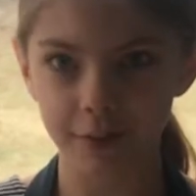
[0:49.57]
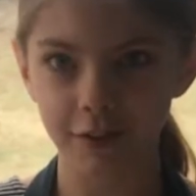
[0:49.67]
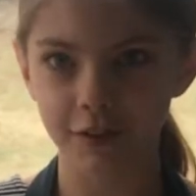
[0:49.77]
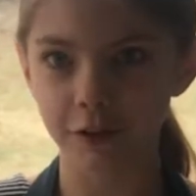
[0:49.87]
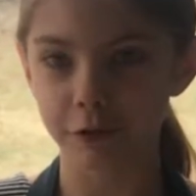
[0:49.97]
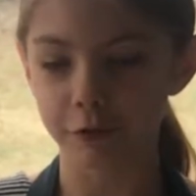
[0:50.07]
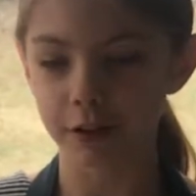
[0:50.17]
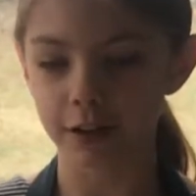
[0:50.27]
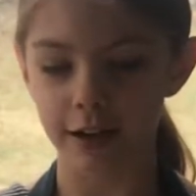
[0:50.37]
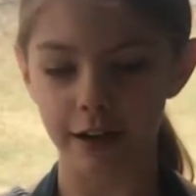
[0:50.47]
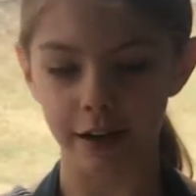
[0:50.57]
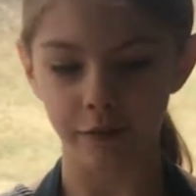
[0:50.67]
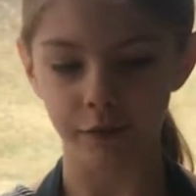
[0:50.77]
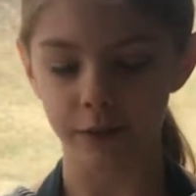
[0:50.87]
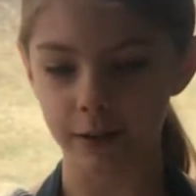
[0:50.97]
So I have
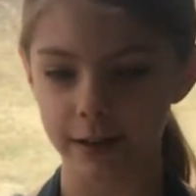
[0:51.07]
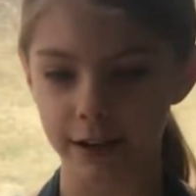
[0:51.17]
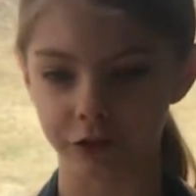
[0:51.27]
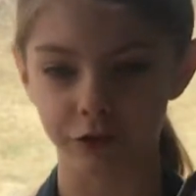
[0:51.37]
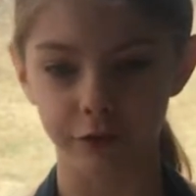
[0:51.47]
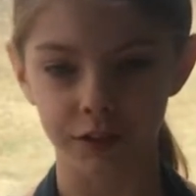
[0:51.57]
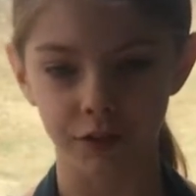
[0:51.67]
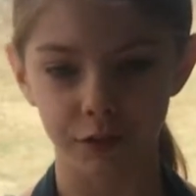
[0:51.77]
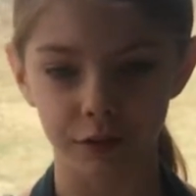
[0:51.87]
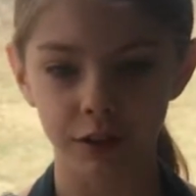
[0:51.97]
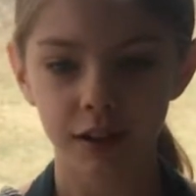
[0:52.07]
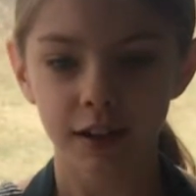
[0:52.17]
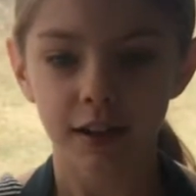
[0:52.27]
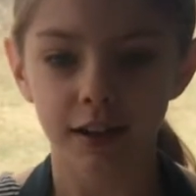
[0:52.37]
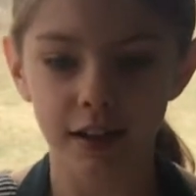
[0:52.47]
an extra one.
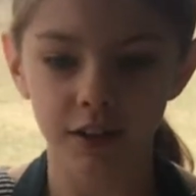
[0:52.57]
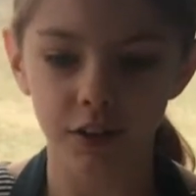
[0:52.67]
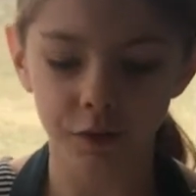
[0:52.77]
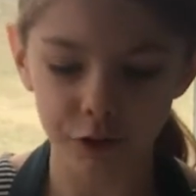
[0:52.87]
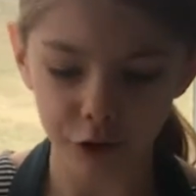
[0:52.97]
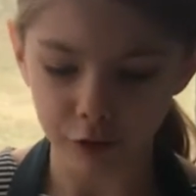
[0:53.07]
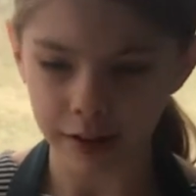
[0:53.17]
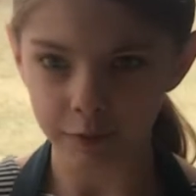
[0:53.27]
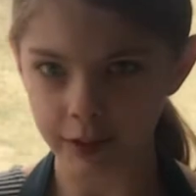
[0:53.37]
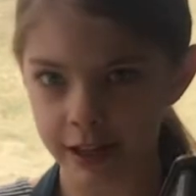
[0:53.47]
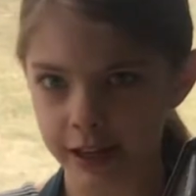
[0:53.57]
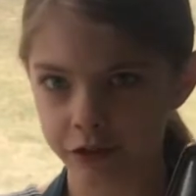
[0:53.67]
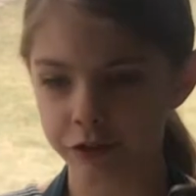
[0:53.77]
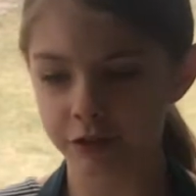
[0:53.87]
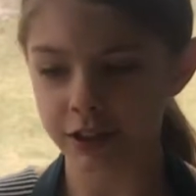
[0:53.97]
And if you don't have like an
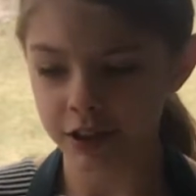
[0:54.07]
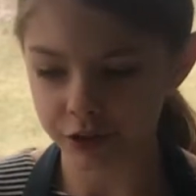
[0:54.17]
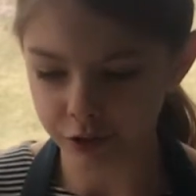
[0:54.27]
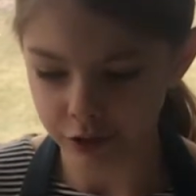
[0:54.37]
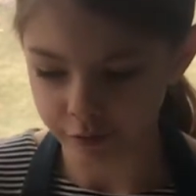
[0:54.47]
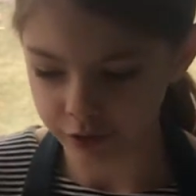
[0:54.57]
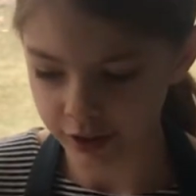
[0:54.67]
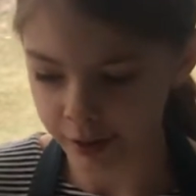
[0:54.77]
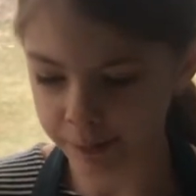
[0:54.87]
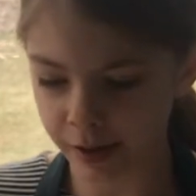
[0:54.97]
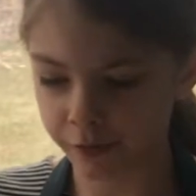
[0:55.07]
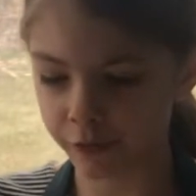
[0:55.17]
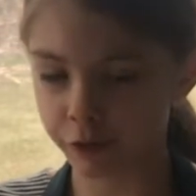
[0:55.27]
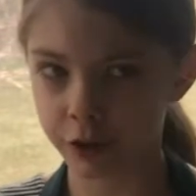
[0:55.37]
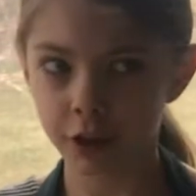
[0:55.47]
extra one and you don't have the
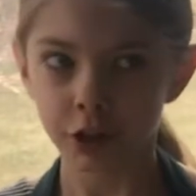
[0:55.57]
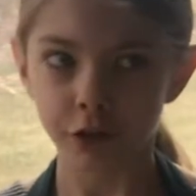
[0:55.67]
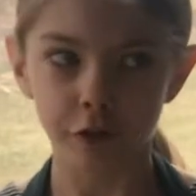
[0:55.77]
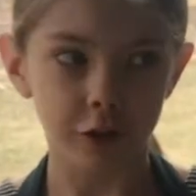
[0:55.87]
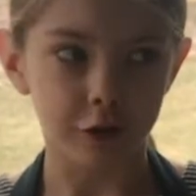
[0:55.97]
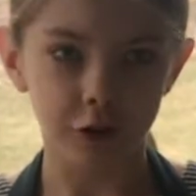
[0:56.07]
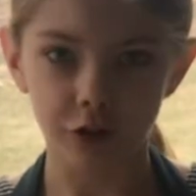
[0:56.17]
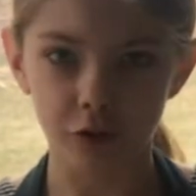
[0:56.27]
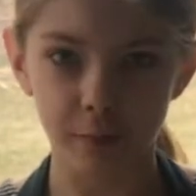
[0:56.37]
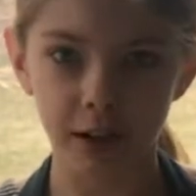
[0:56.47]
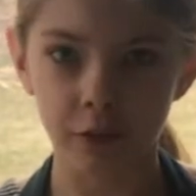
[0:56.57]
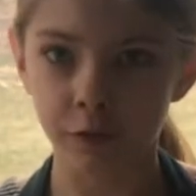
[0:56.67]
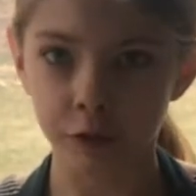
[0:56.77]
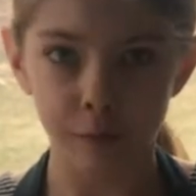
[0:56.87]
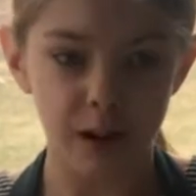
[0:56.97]
8x4, you can always just make a
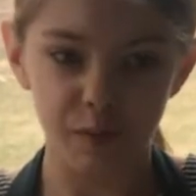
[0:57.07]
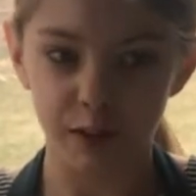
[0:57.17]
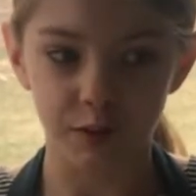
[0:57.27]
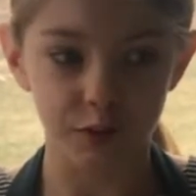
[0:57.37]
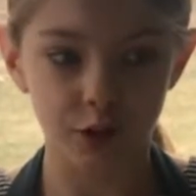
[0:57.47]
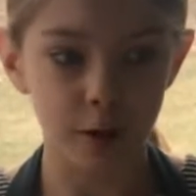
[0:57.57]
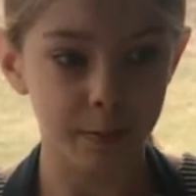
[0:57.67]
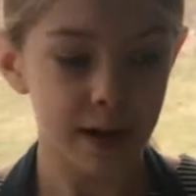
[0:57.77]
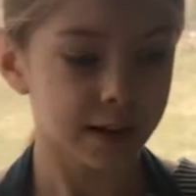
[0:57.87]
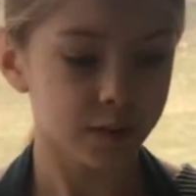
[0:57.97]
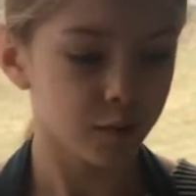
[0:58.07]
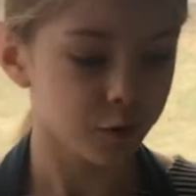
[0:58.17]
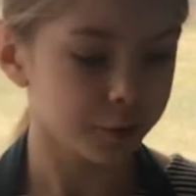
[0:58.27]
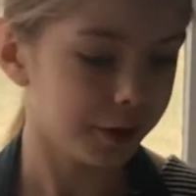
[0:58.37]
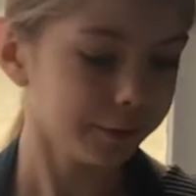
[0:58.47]
few muffins or cupcakes if
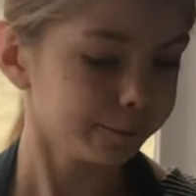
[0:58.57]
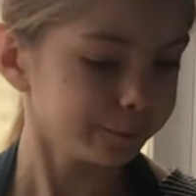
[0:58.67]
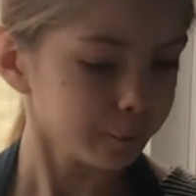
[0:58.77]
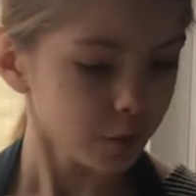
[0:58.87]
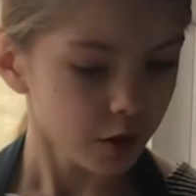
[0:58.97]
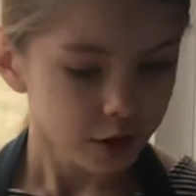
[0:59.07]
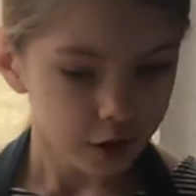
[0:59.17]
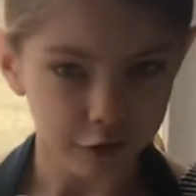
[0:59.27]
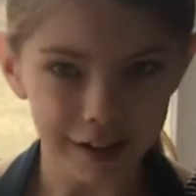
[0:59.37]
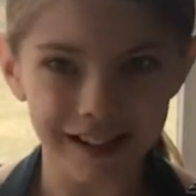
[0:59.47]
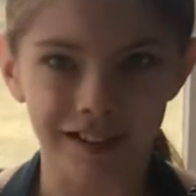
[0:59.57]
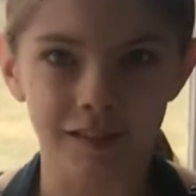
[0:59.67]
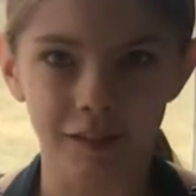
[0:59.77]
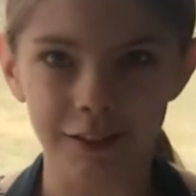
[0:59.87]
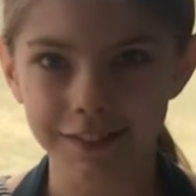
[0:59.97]
you want. Okay,
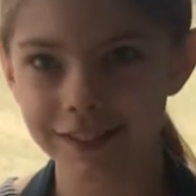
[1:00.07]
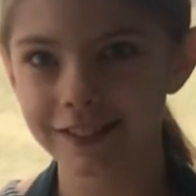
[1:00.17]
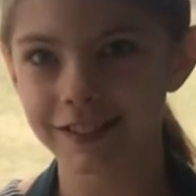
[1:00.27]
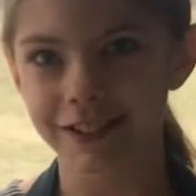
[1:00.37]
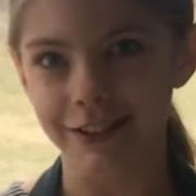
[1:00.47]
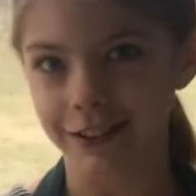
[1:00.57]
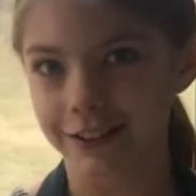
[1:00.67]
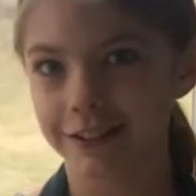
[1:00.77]
so let's get started.